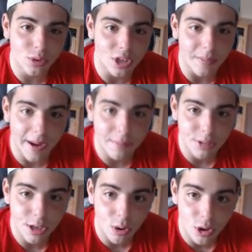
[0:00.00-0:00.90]
It's in my
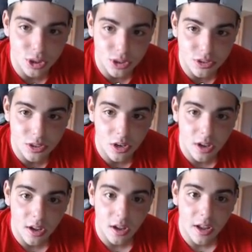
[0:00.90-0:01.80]
completed auctions.
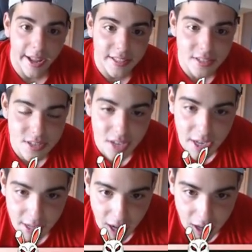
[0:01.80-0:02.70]
It's
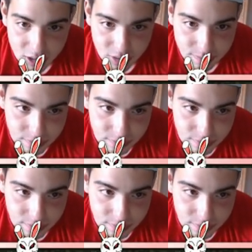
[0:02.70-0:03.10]
insane, guys.